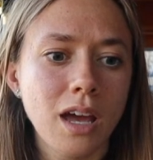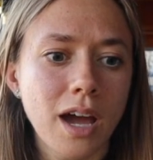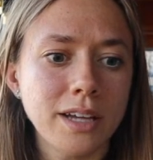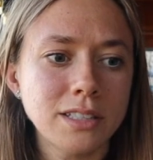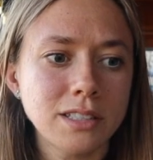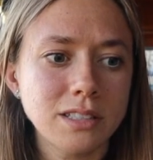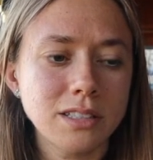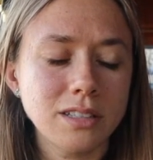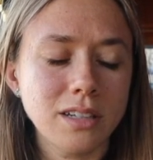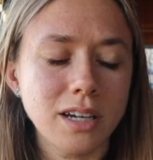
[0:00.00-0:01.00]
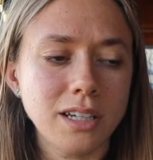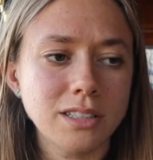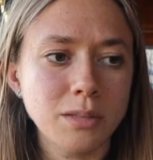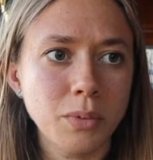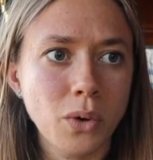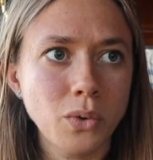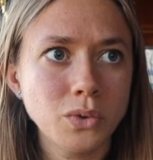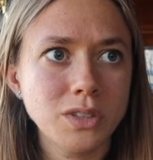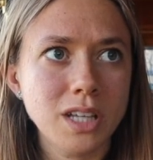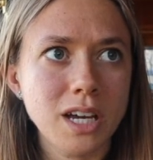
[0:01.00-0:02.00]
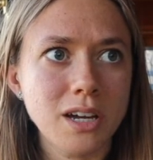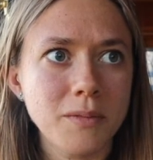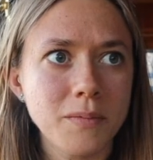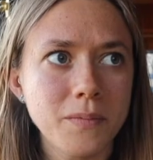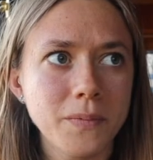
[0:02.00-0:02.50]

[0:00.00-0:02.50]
I suppose that,